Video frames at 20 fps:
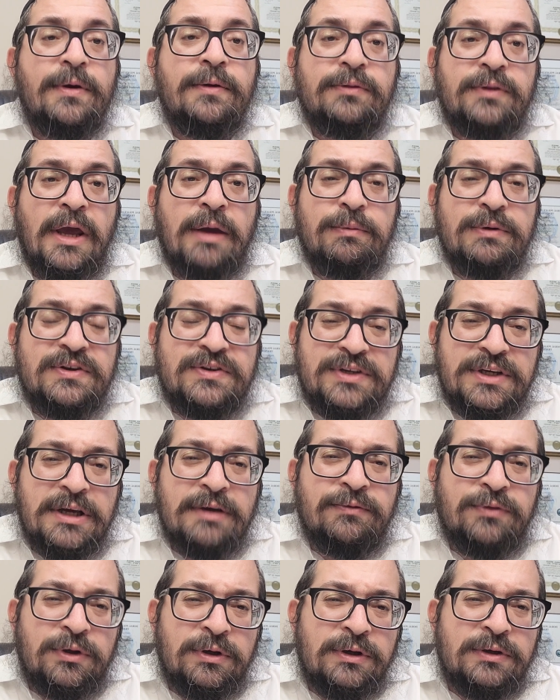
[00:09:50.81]

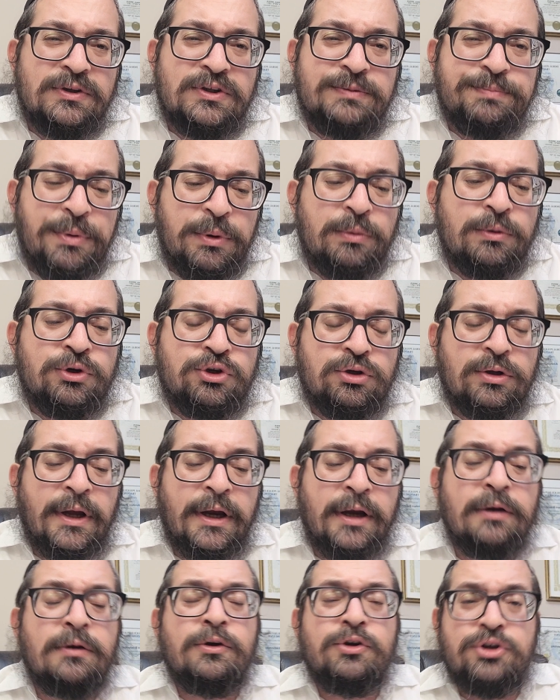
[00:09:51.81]
the spiritual
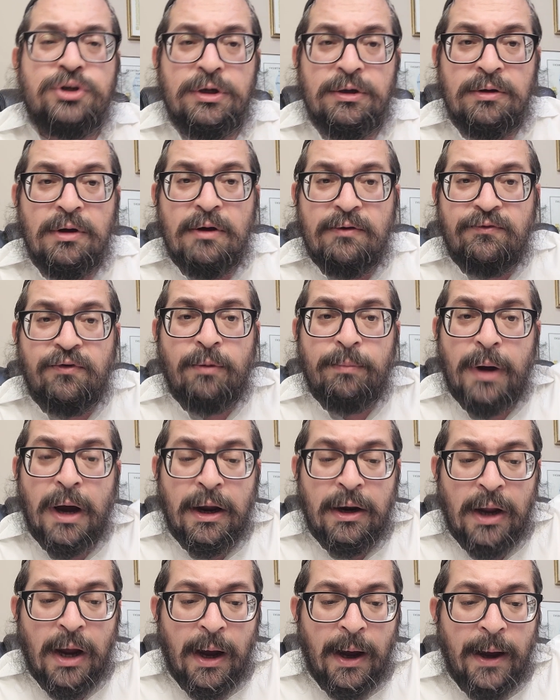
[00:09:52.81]
energy from
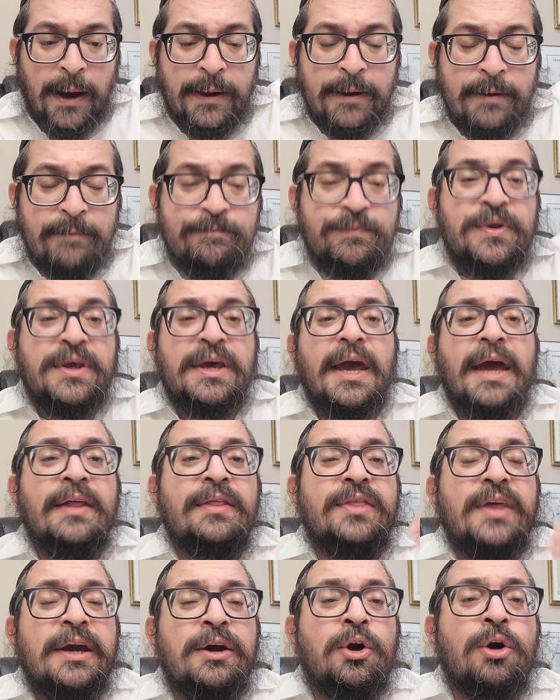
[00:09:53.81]
on high,
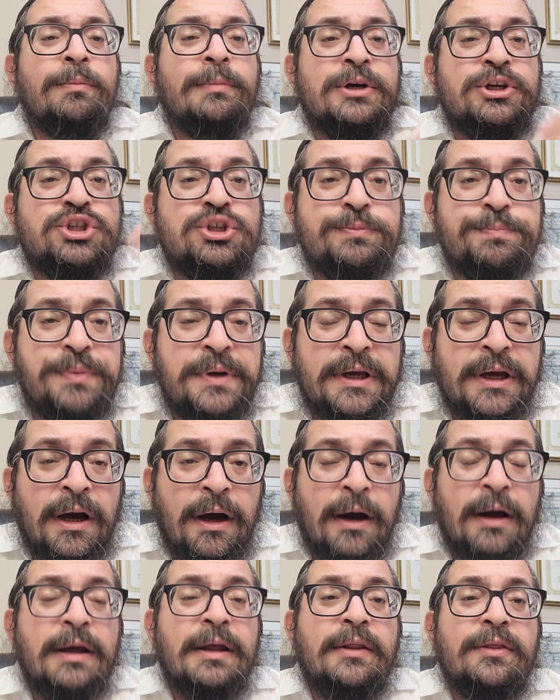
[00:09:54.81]
and they are
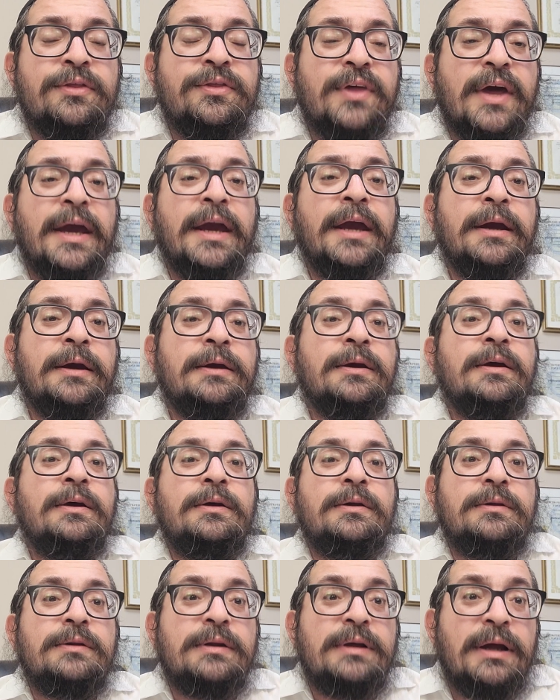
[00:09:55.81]
mashpia. They
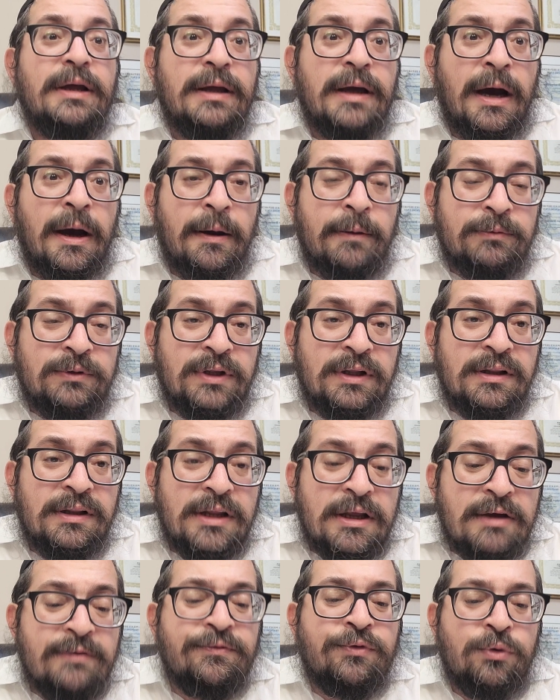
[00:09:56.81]

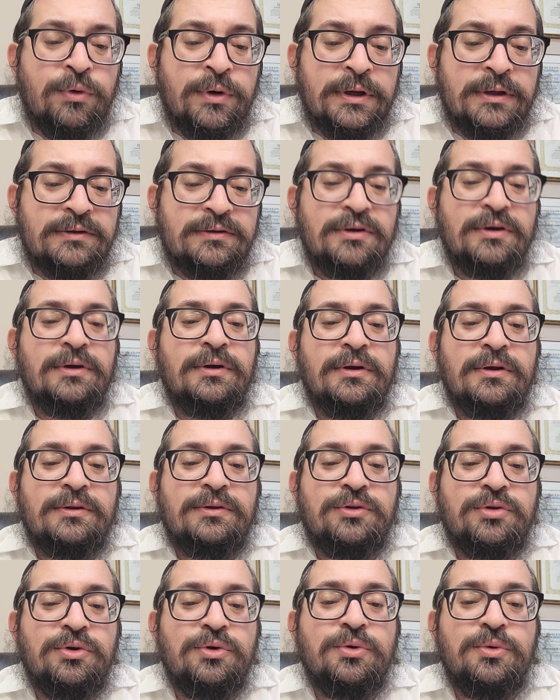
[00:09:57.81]
deliver it
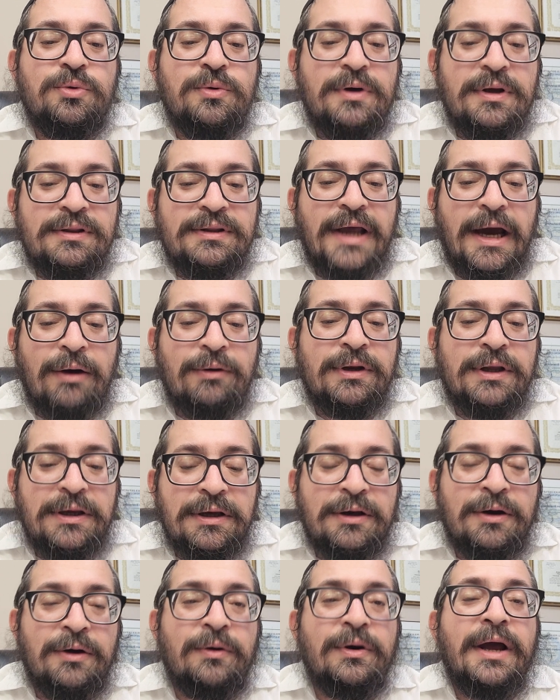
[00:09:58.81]
to down
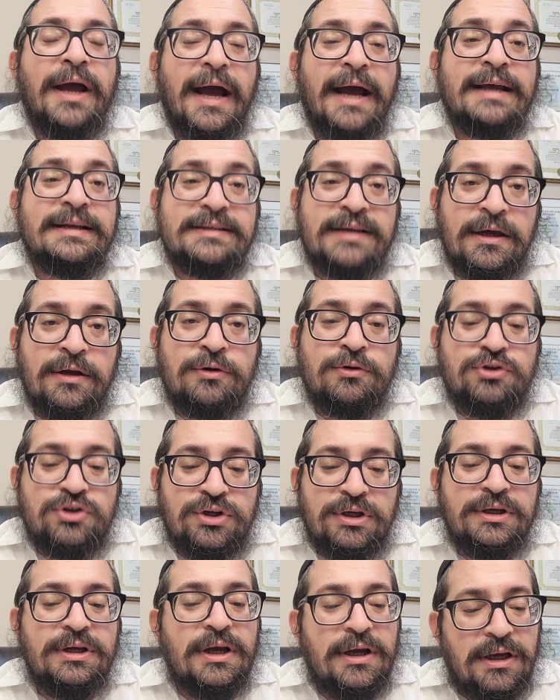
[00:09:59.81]
here as
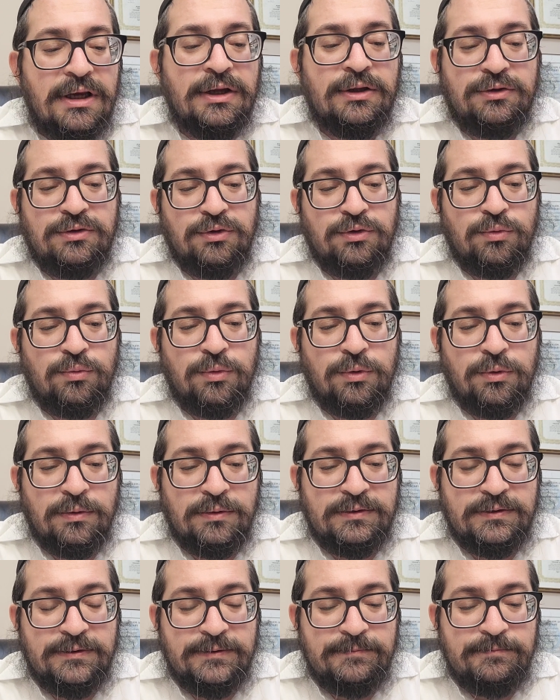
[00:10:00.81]
energy into the
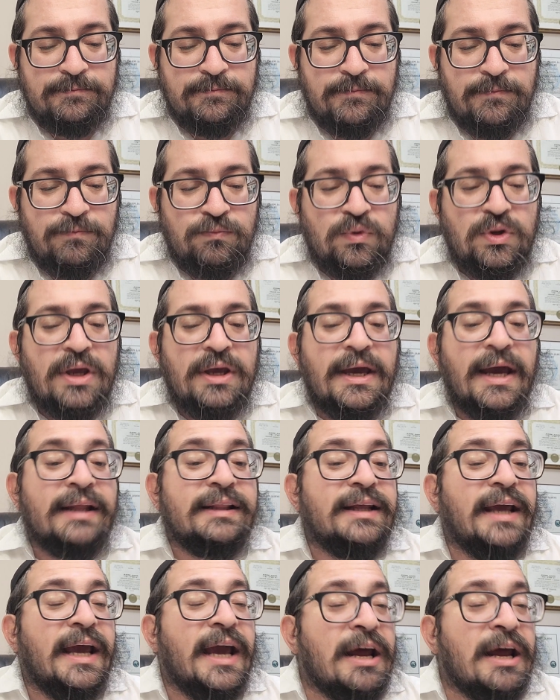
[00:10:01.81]
world. And the